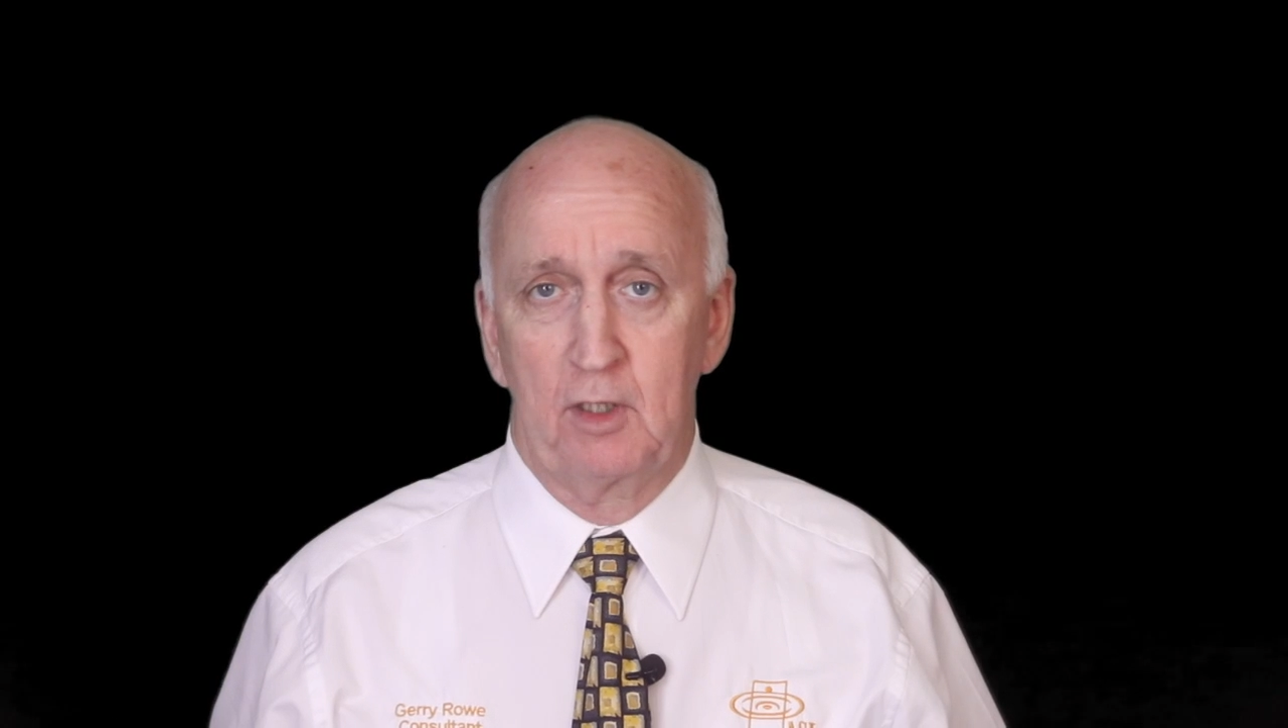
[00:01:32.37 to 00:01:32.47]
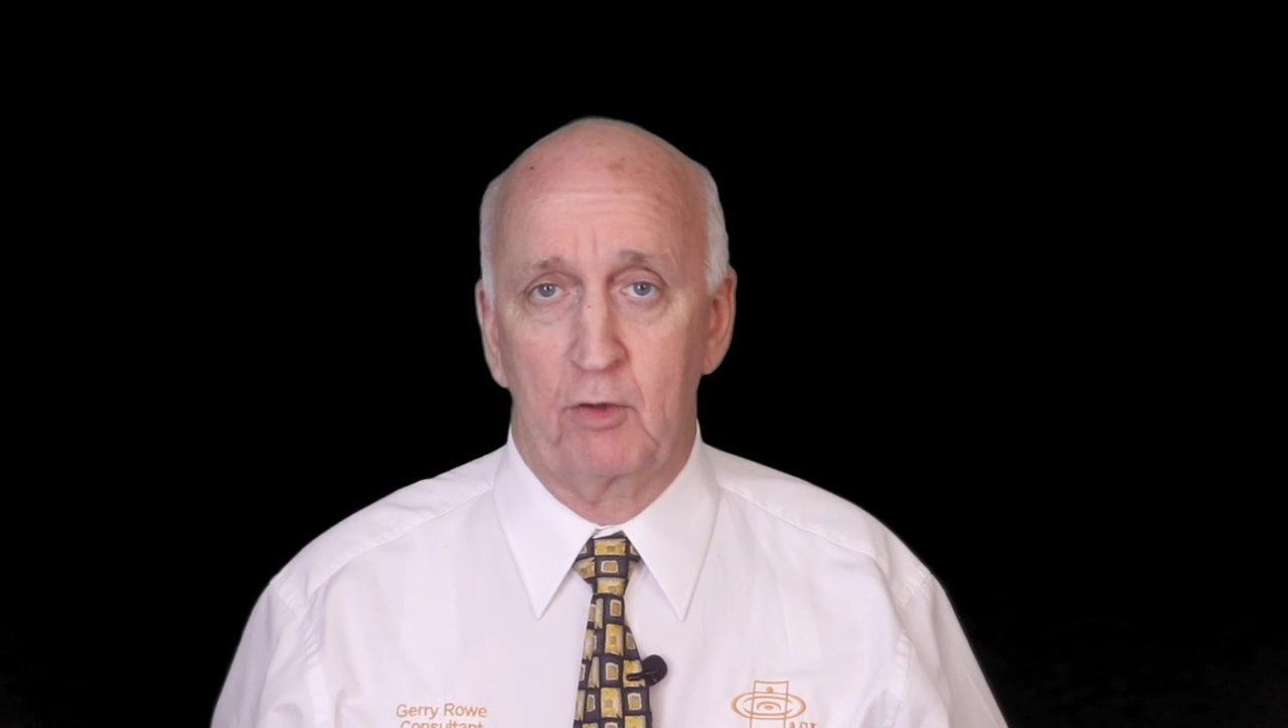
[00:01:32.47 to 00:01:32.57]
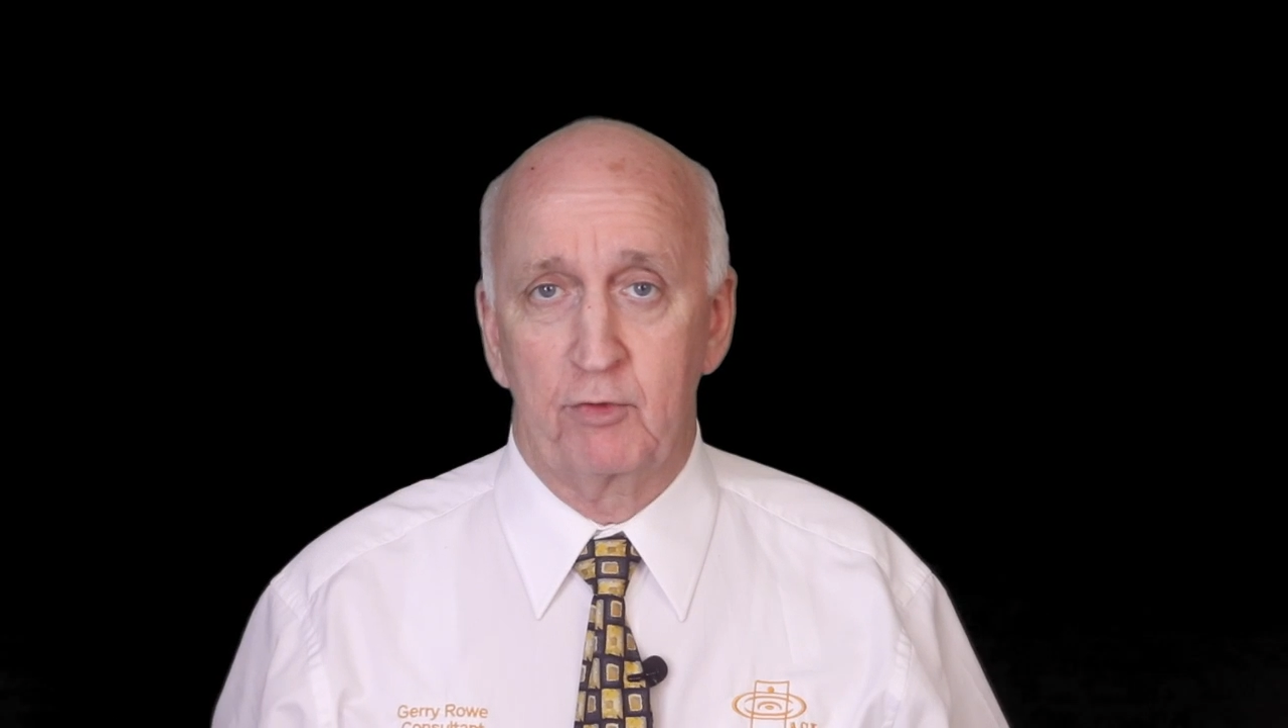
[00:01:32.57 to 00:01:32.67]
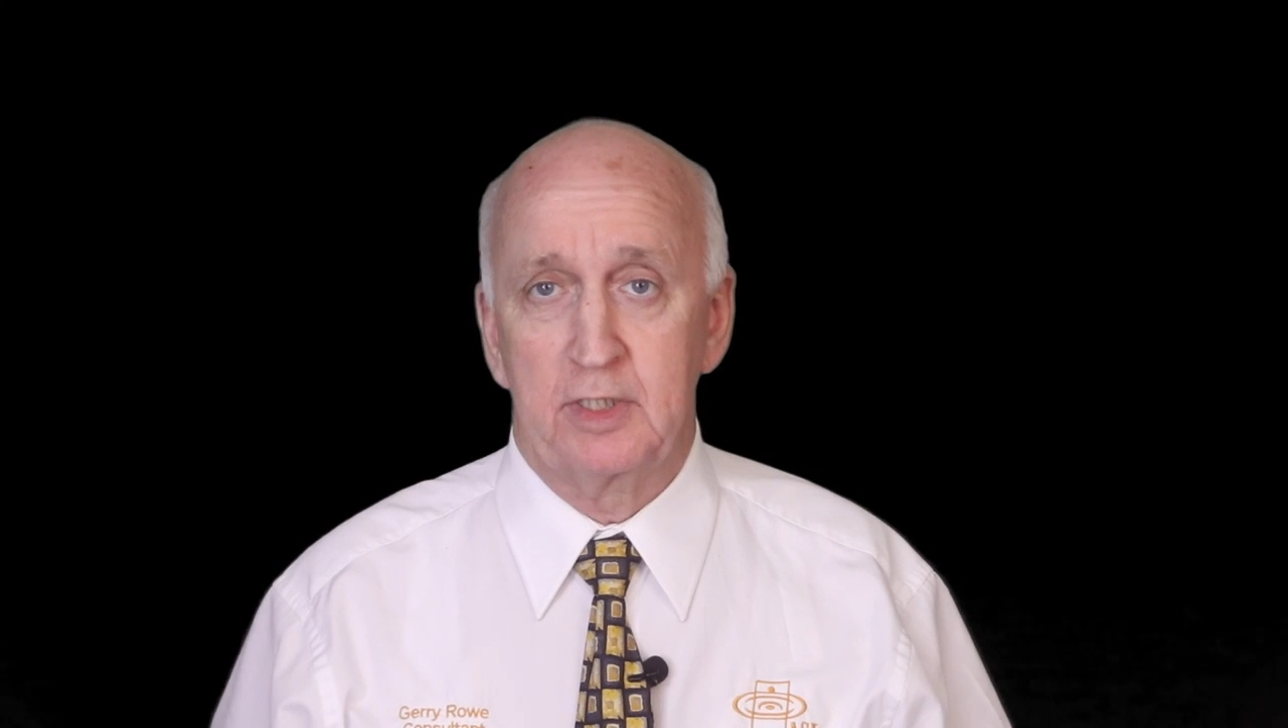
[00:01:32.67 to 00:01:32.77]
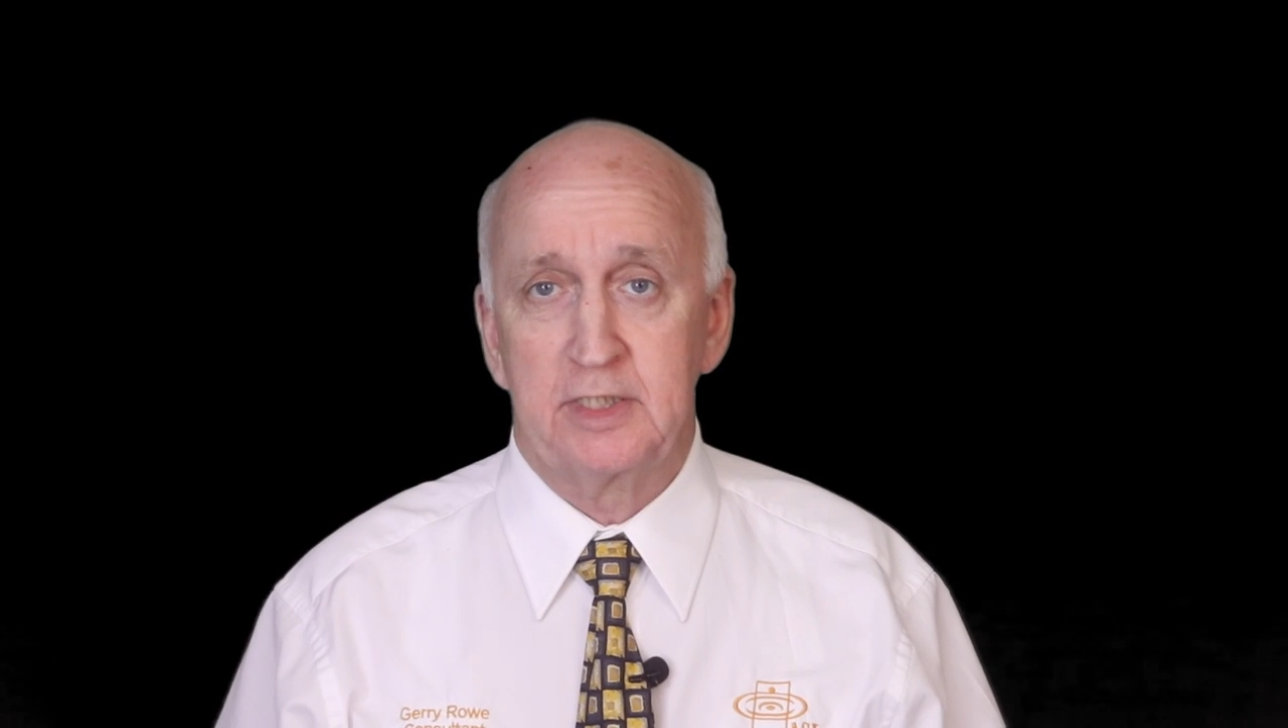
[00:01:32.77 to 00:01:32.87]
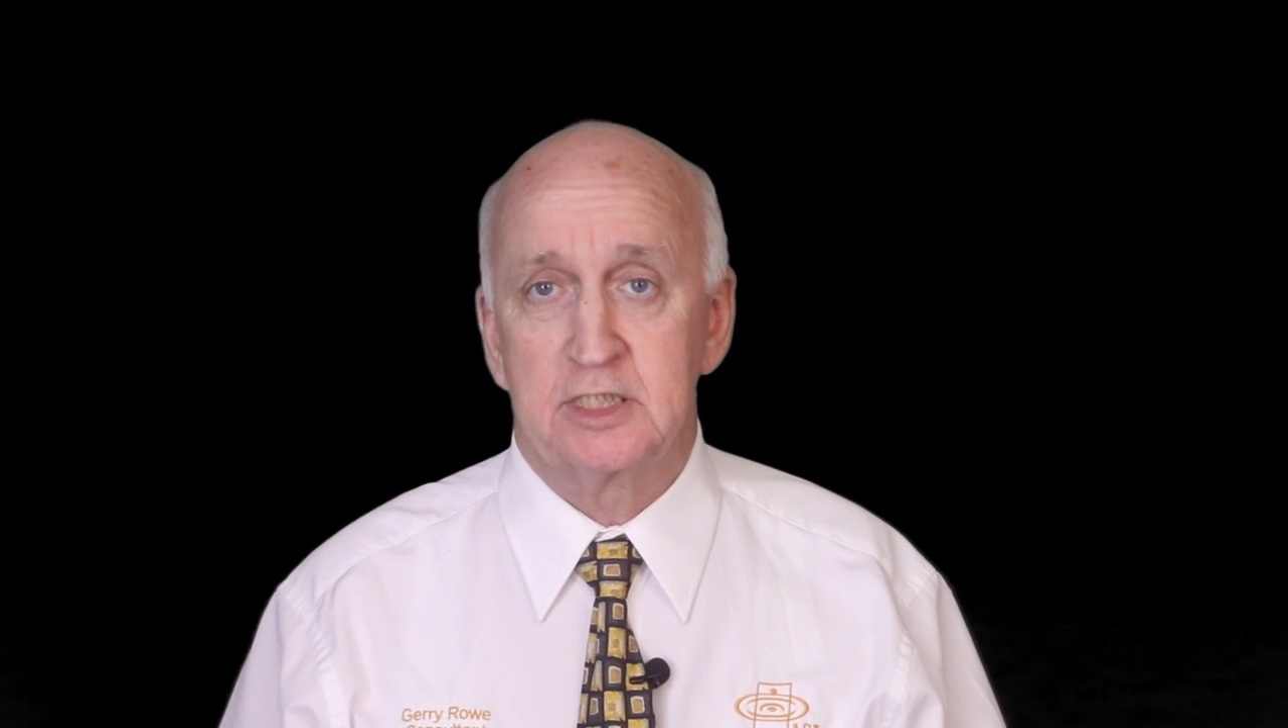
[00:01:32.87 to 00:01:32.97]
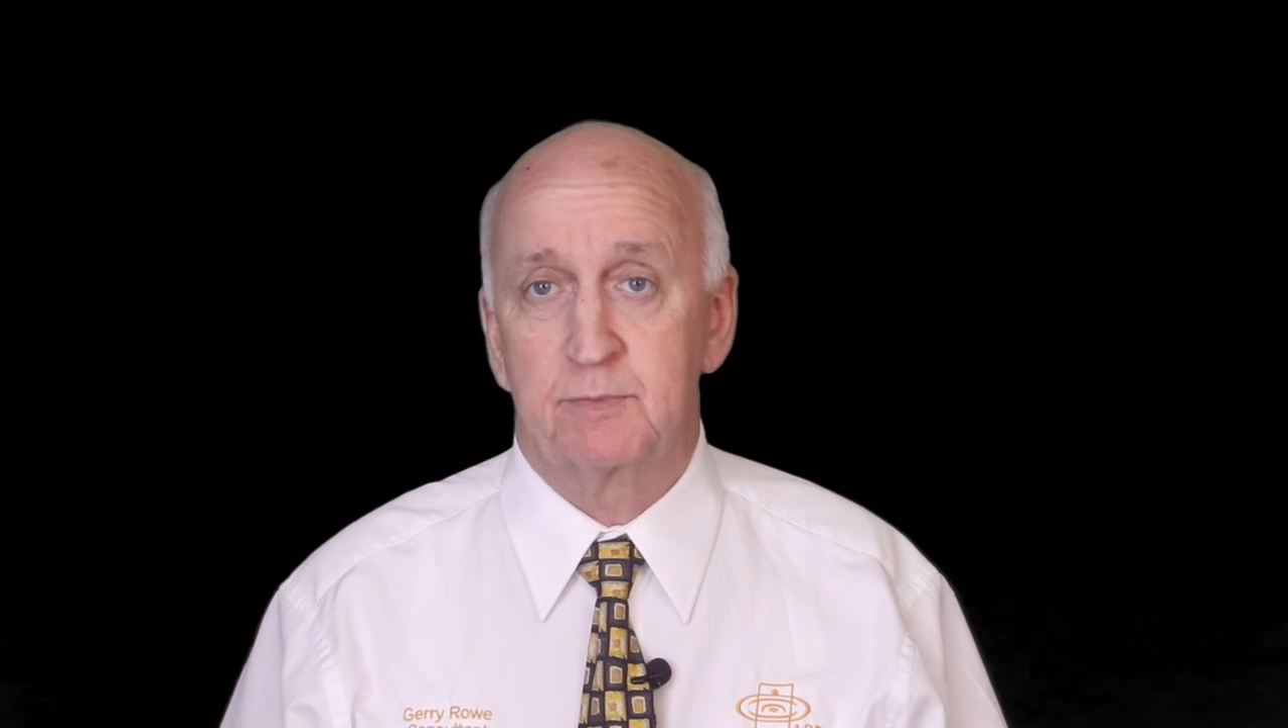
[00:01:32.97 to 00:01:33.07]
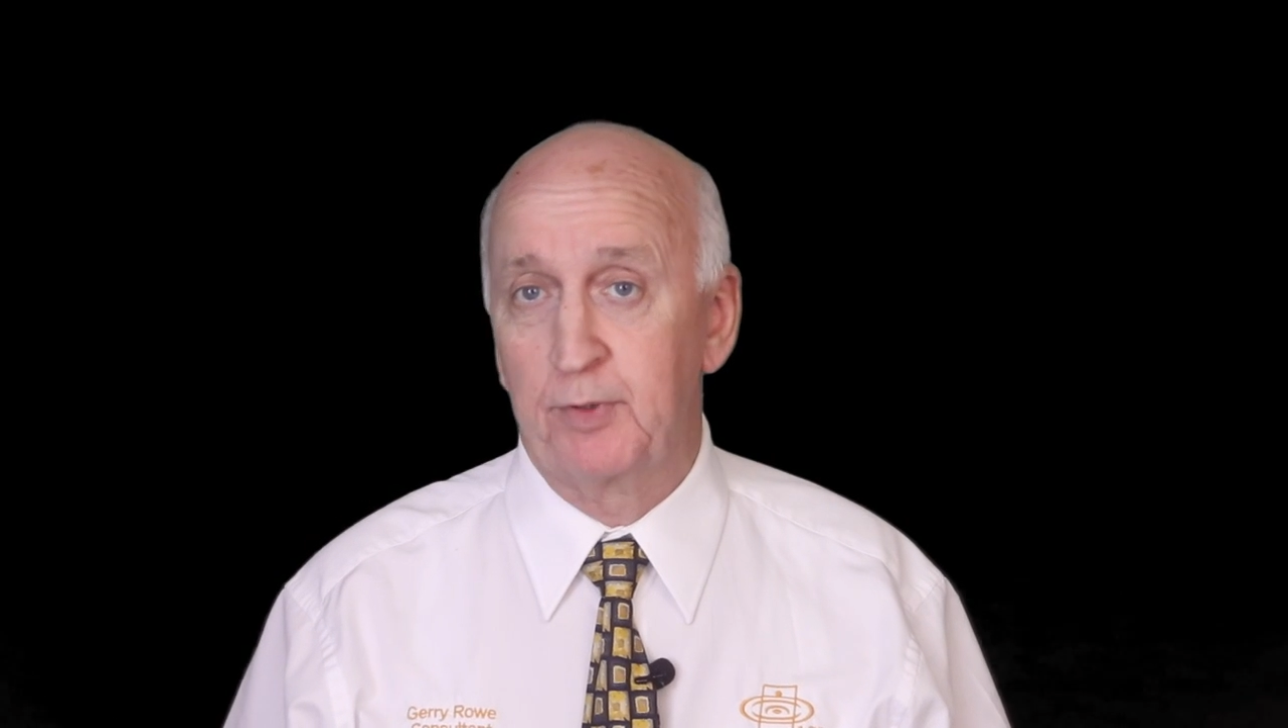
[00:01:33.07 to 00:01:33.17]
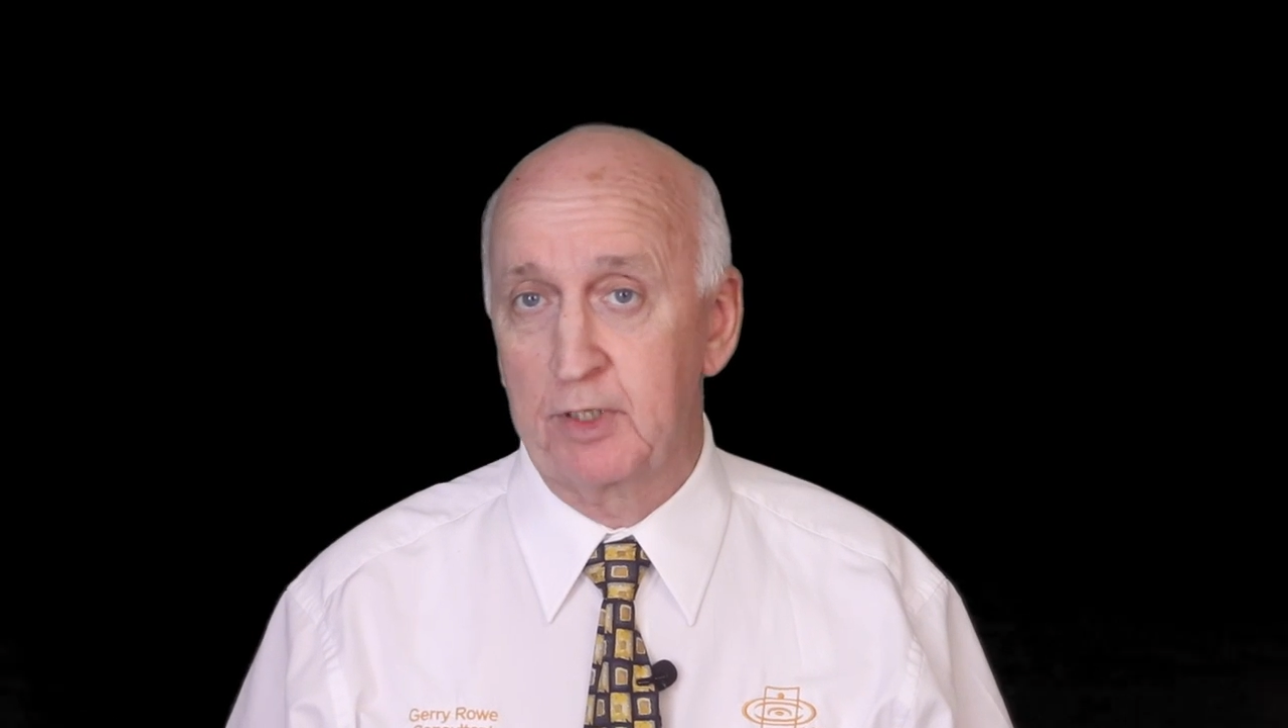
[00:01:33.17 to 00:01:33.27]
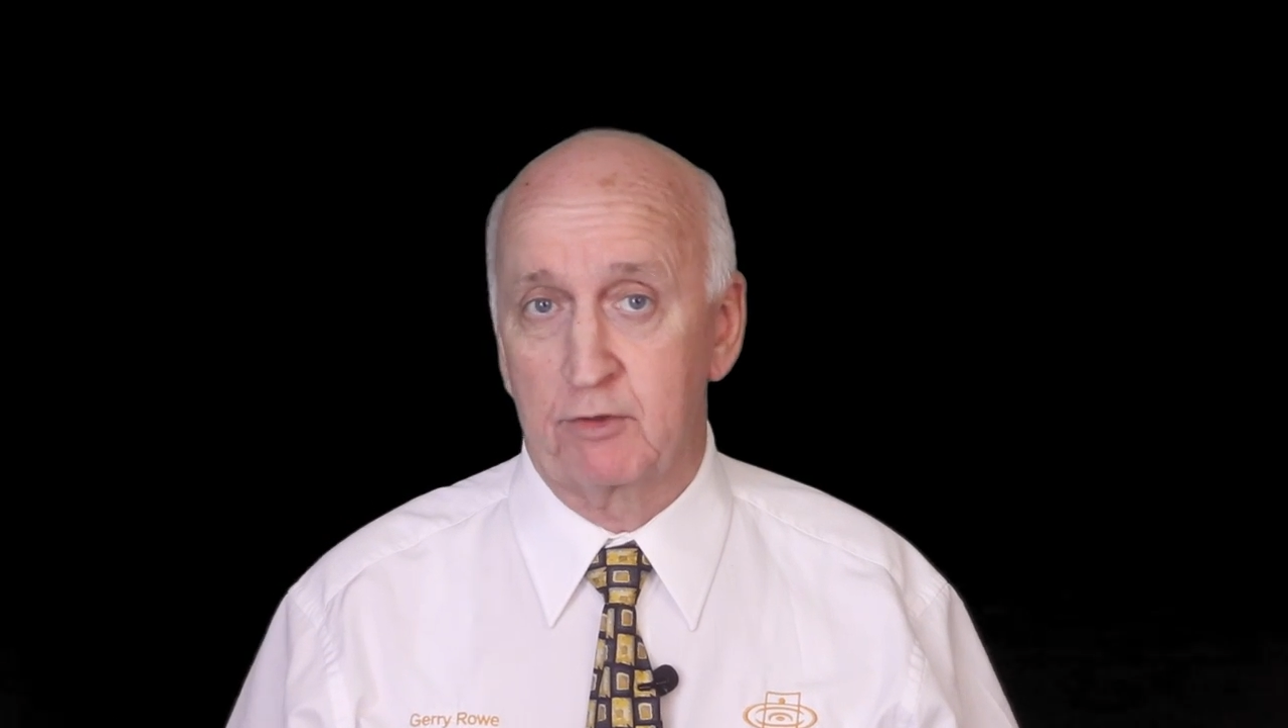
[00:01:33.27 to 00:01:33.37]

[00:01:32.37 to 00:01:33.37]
or at least put a